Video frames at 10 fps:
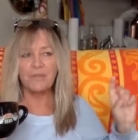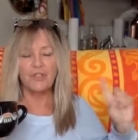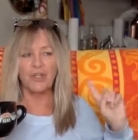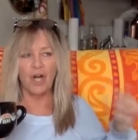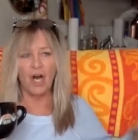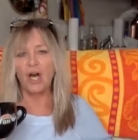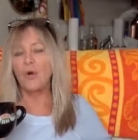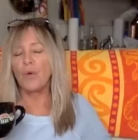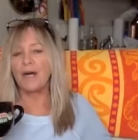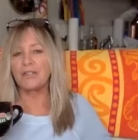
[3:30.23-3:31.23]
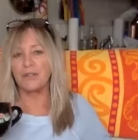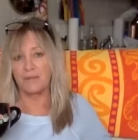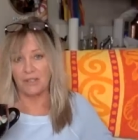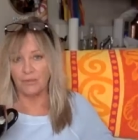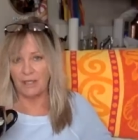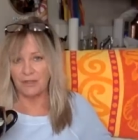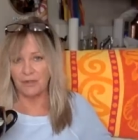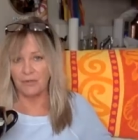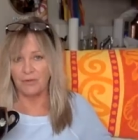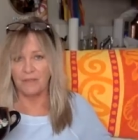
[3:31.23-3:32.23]
should all watch the Mr.
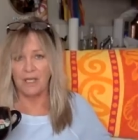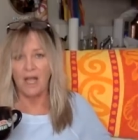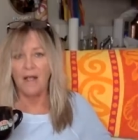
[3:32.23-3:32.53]
Rogers movie.